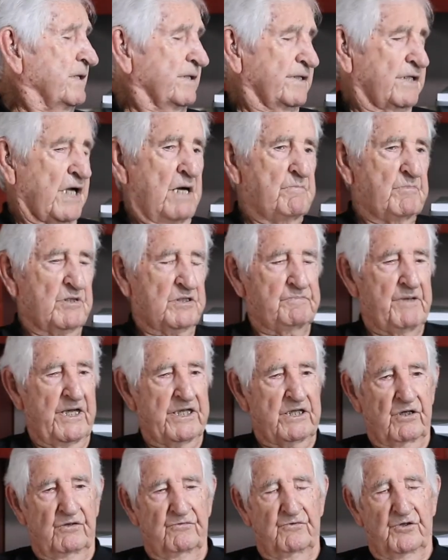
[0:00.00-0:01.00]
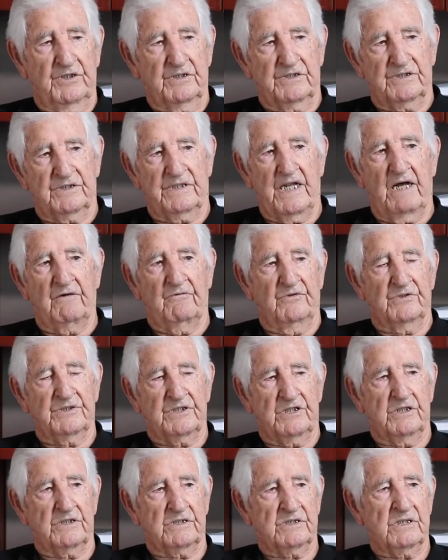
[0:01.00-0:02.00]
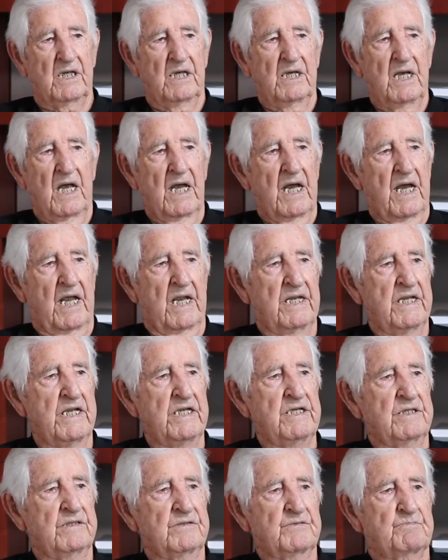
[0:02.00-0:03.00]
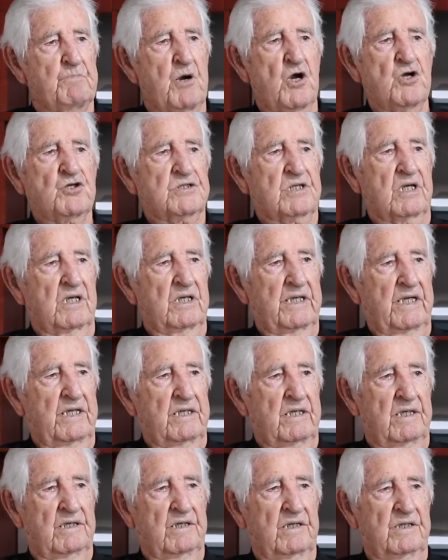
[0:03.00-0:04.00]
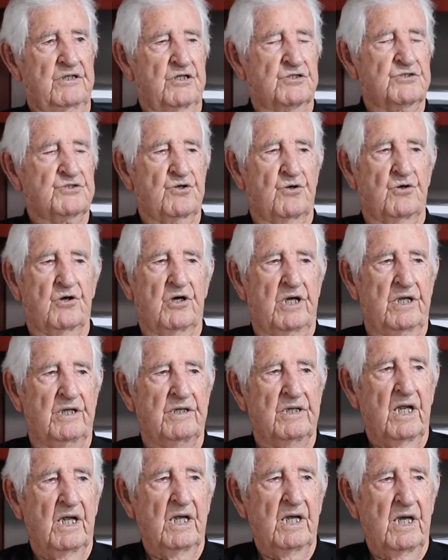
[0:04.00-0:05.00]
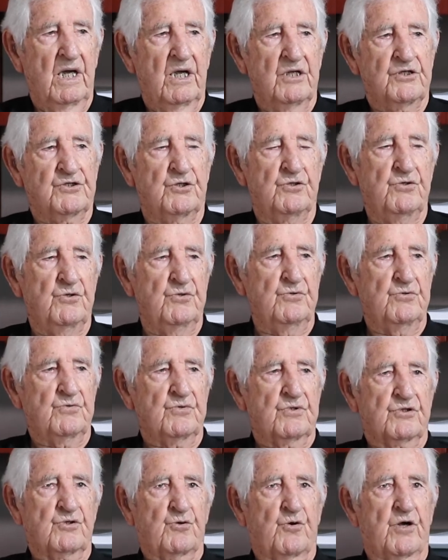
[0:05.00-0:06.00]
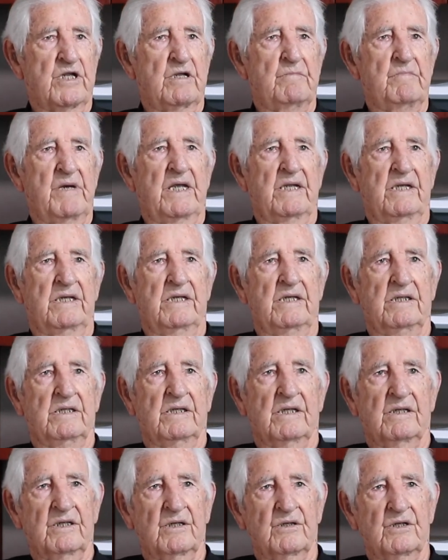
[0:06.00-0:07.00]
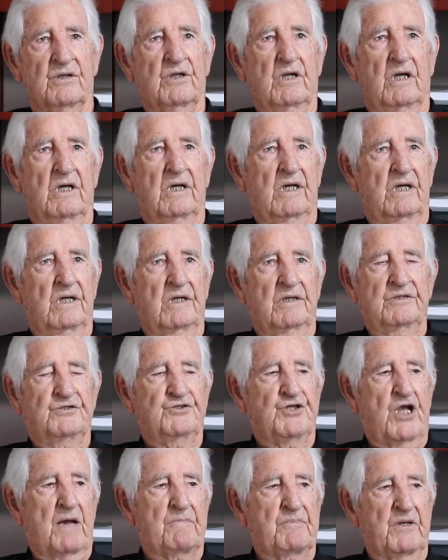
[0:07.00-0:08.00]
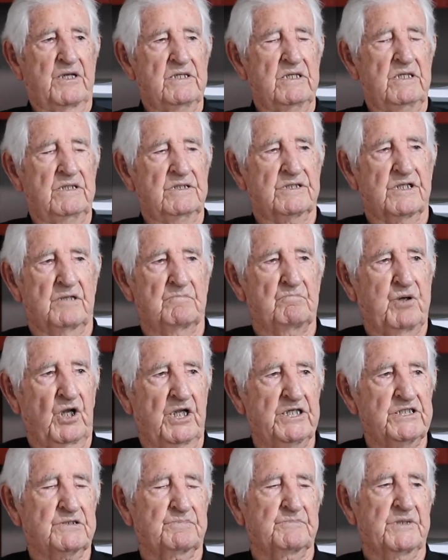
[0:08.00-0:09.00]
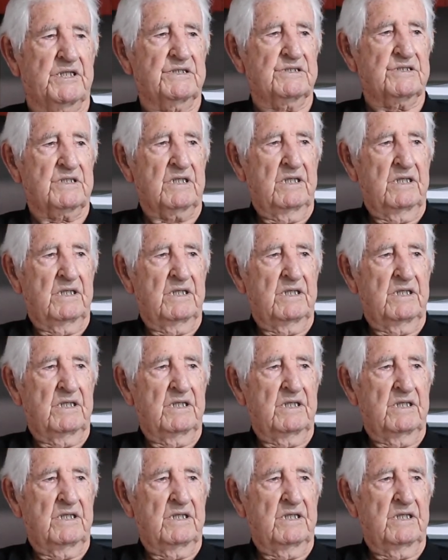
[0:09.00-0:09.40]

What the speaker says: Thomas Baker was his, and he personally destroyed two 20-man Japanese emplacements